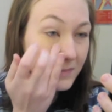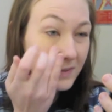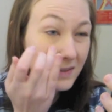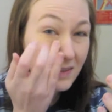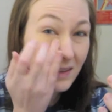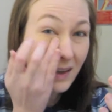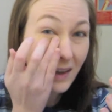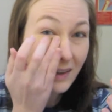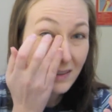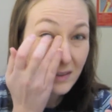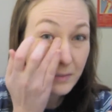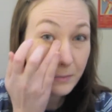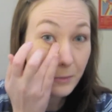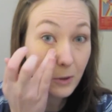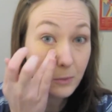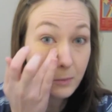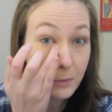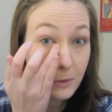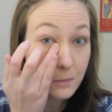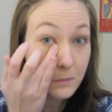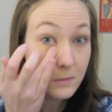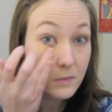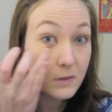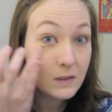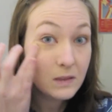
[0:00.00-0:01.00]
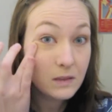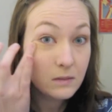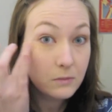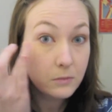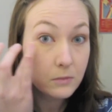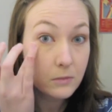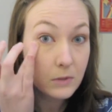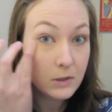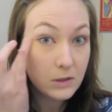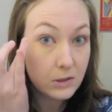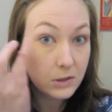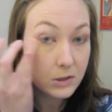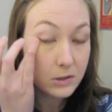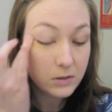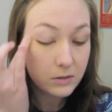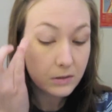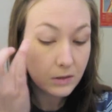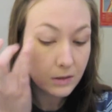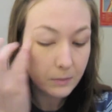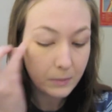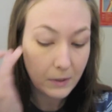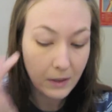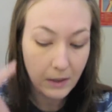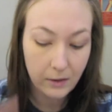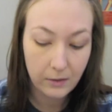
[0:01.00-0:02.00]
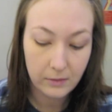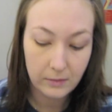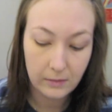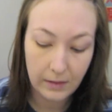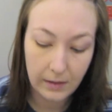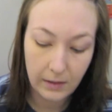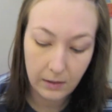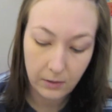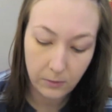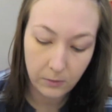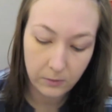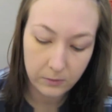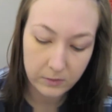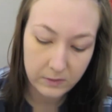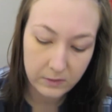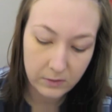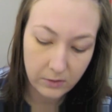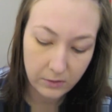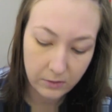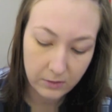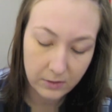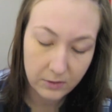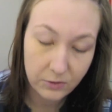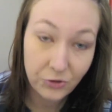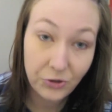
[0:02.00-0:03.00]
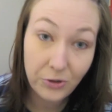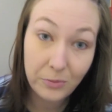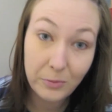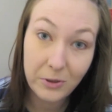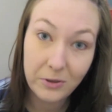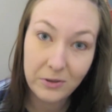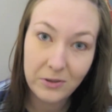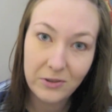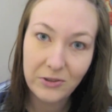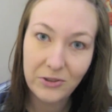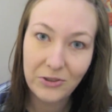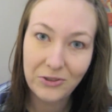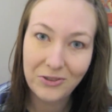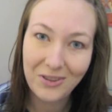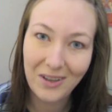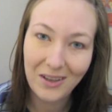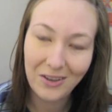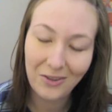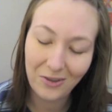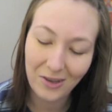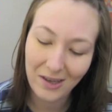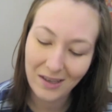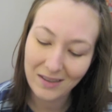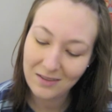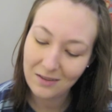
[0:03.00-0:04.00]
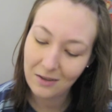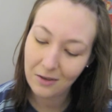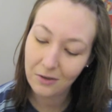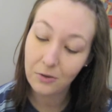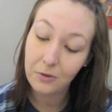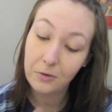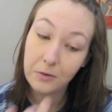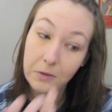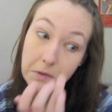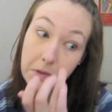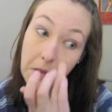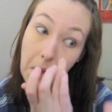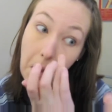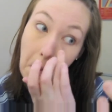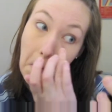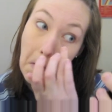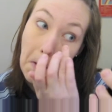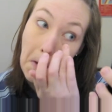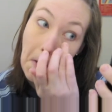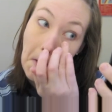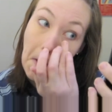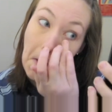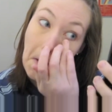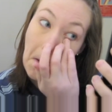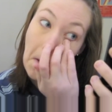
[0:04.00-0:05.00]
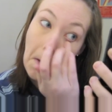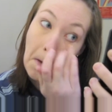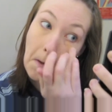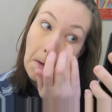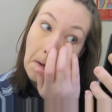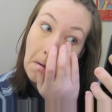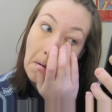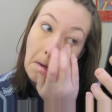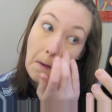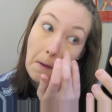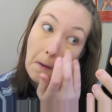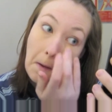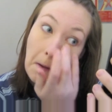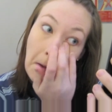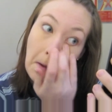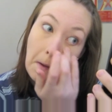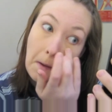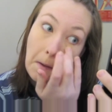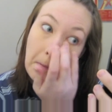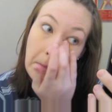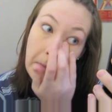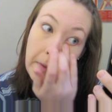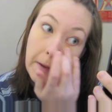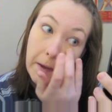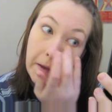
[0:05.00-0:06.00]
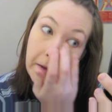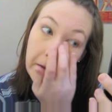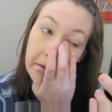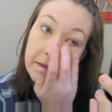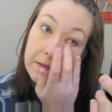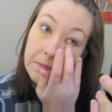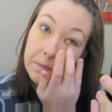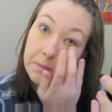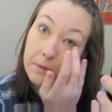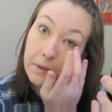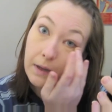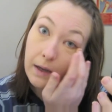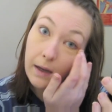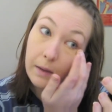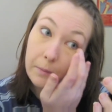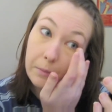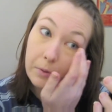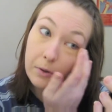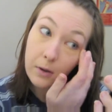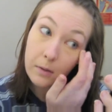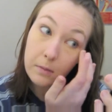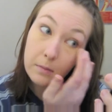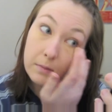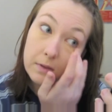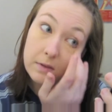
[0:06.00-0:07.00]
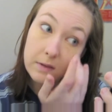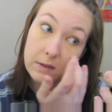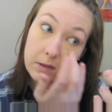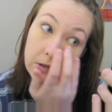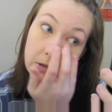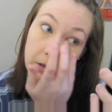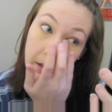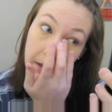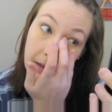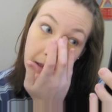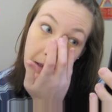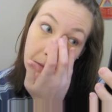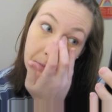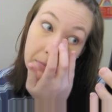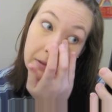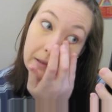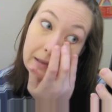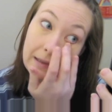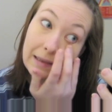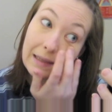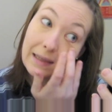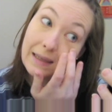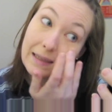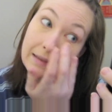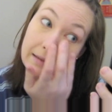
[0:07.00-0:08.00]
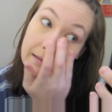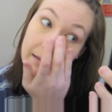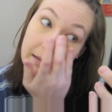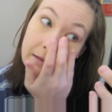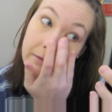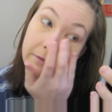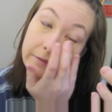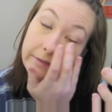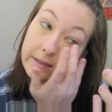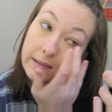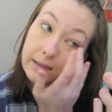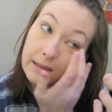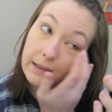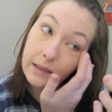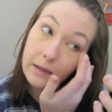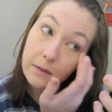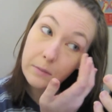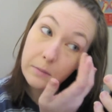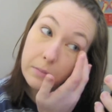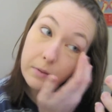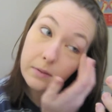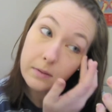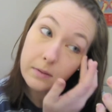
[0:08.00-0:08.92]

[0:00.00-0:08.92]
sinus problems, which apparently also contributes to under eye circles, because I promise you I get plenty of sleep.